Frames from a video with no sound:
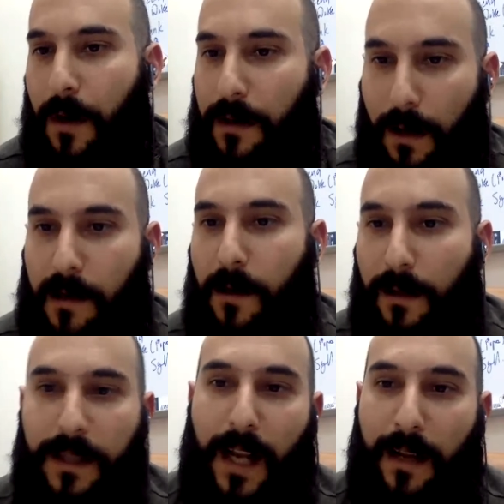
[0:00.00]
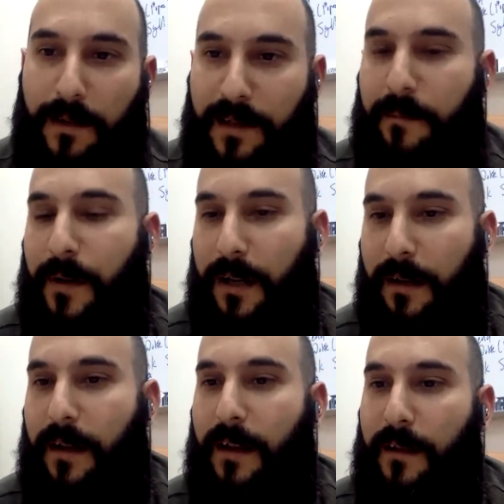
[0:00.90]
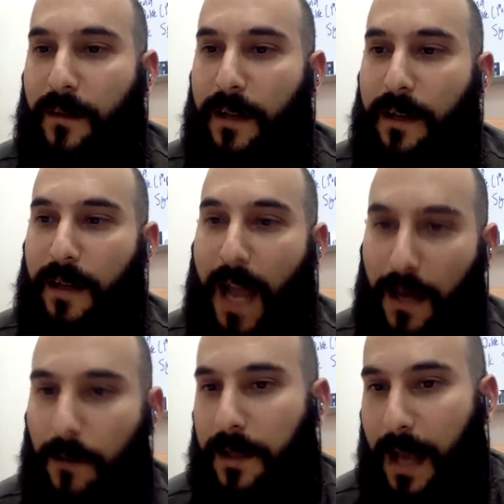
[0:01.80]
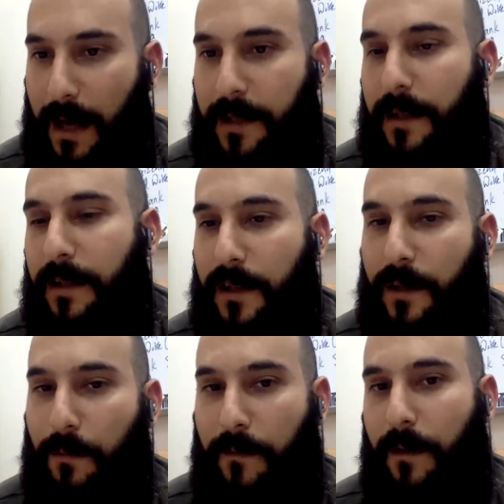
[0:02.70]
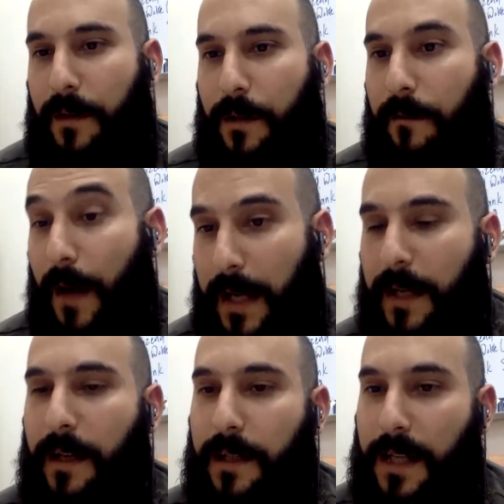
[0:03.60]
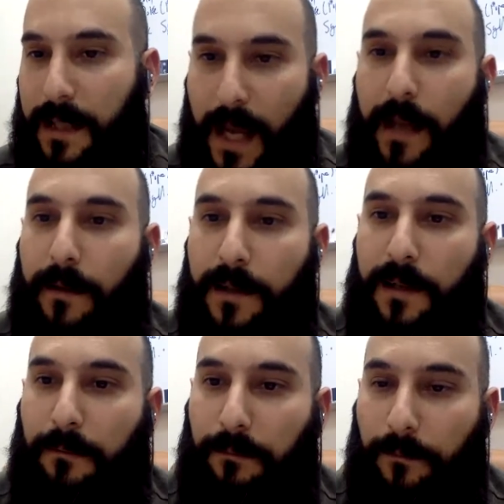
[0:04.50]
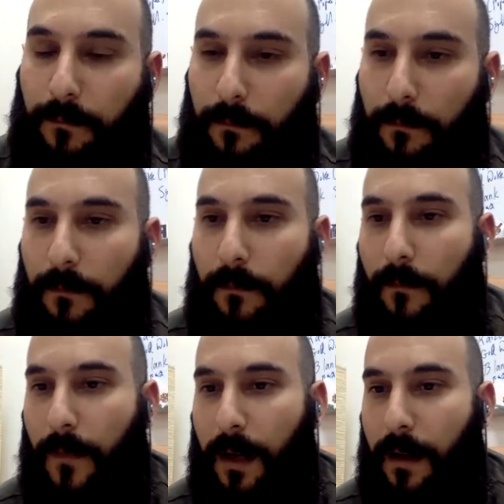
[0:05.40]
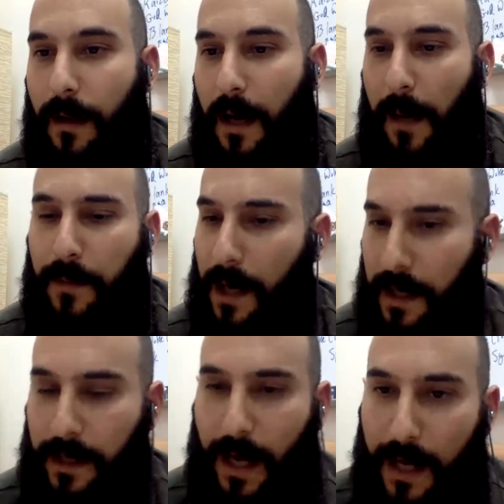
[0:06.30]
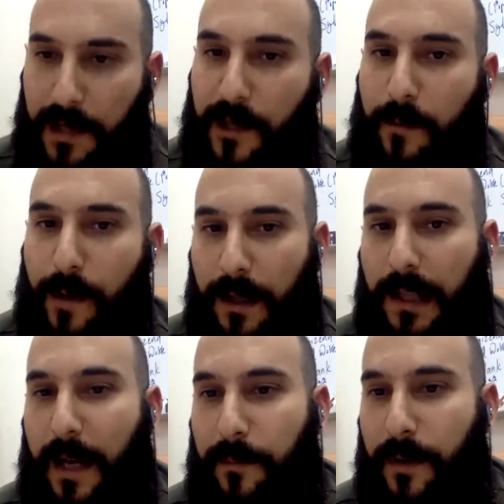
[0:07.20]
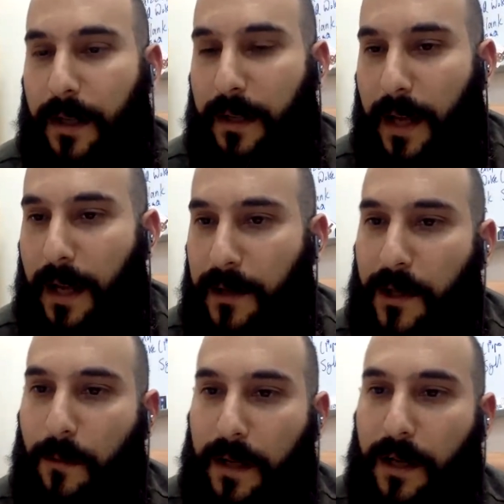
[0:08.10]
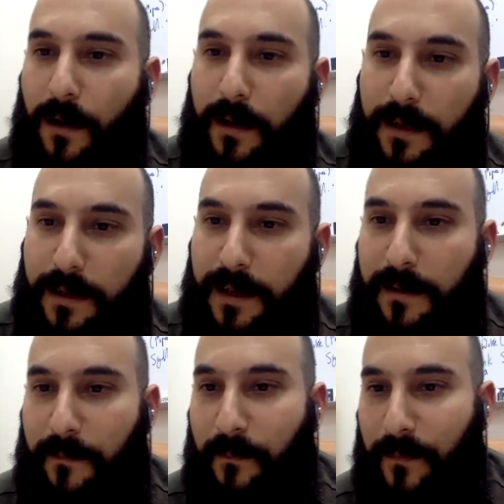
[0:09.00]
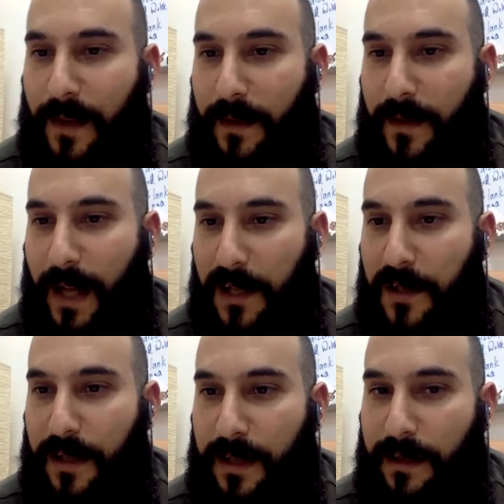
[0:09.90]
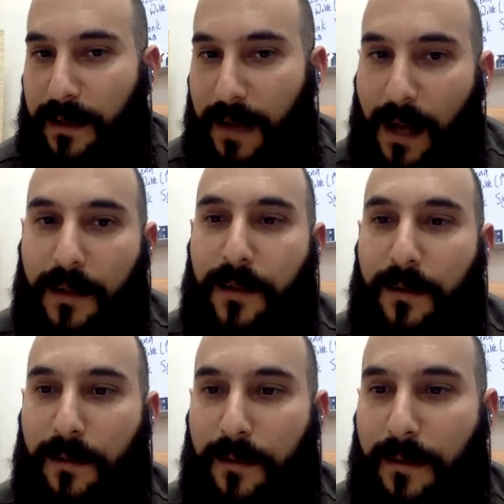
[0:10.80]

are called Danes, but the Anglo-Saxons referred to Vikings as Danes. I'm not going to ask you about that, but in case you were curious, that's the answer.